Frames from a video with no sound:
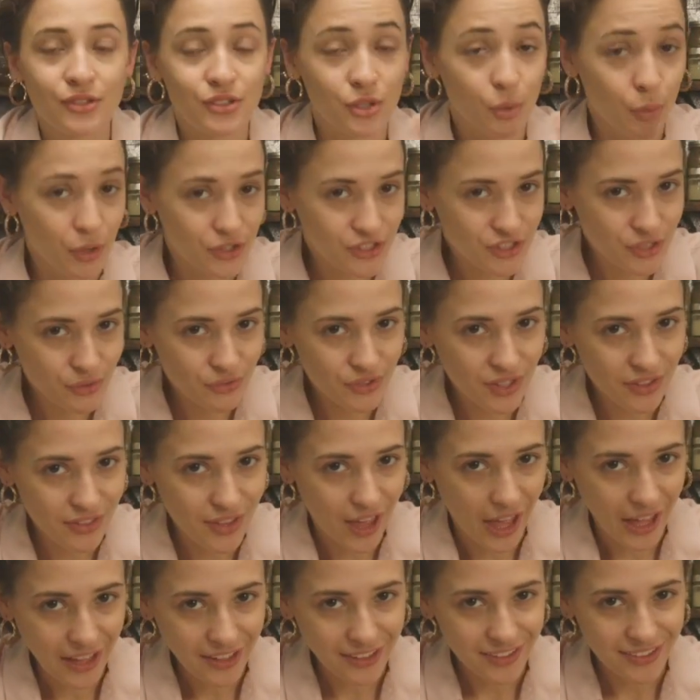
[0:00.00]
So once you've done
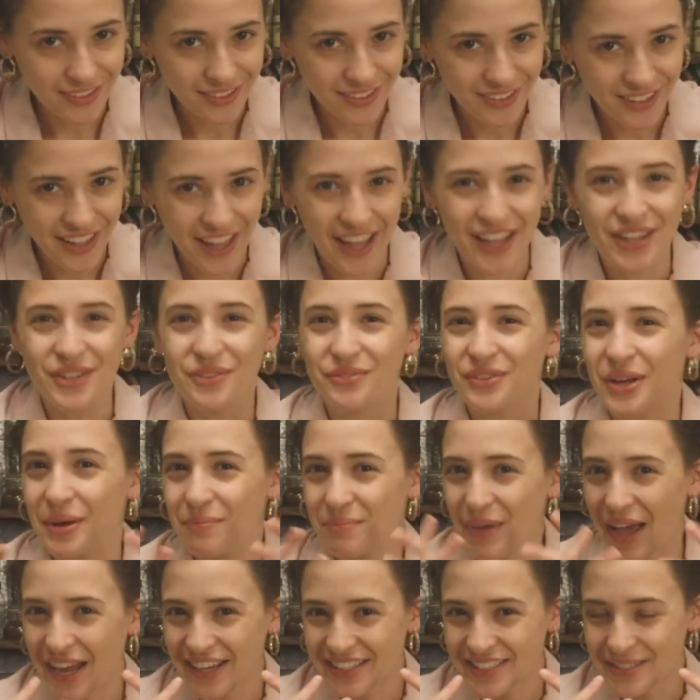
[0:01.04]
that and you've
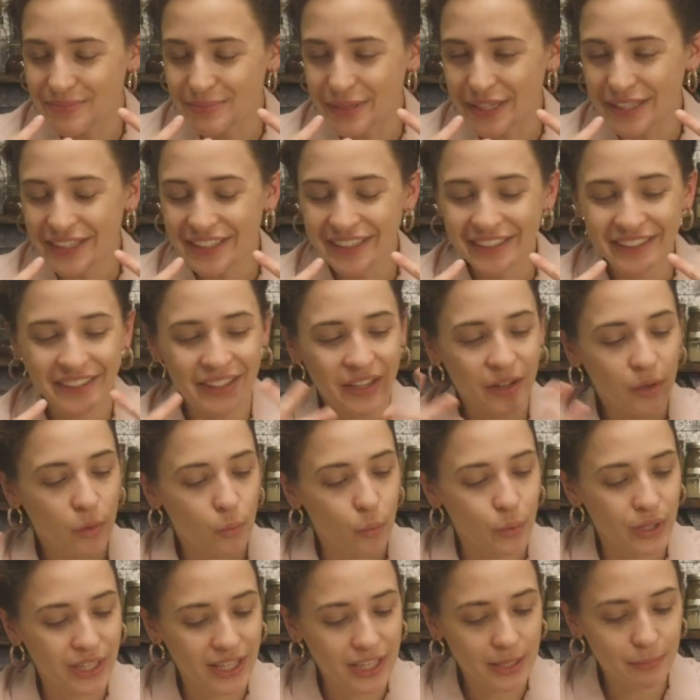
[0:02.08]
come back to me,
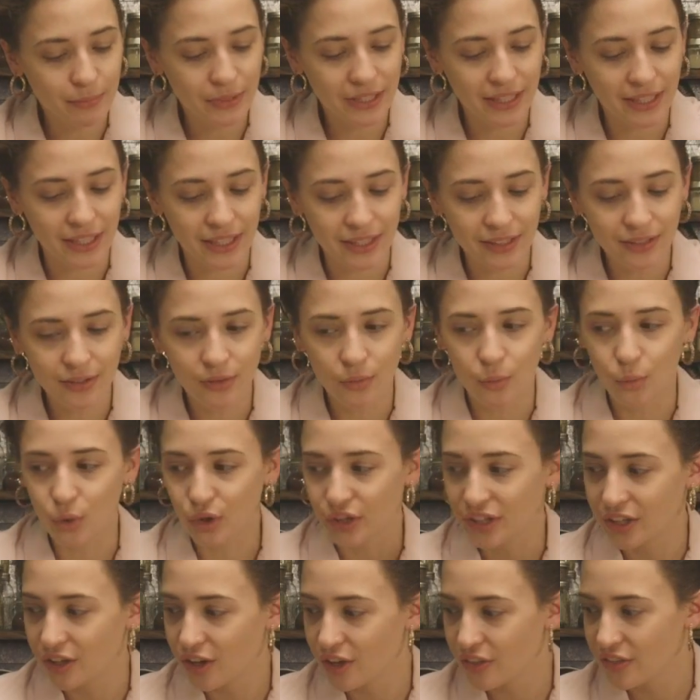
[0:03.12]
we can begin
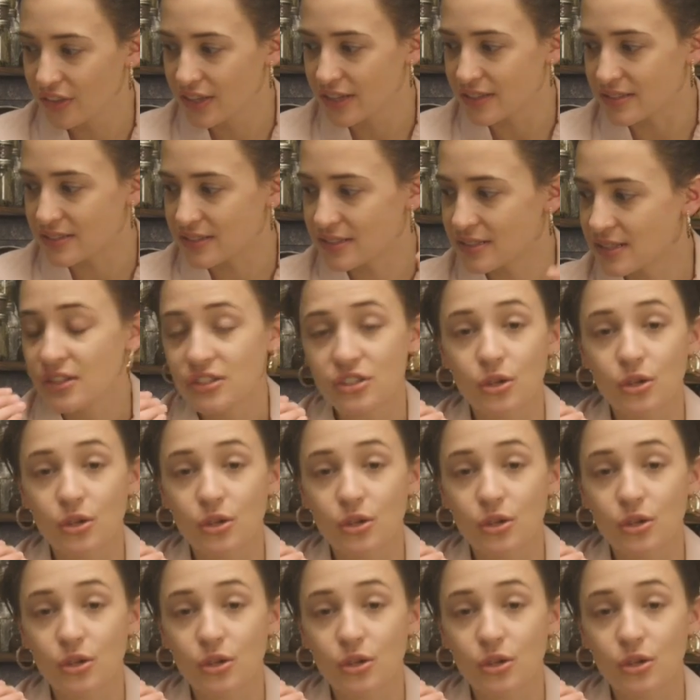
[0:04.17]
working on this.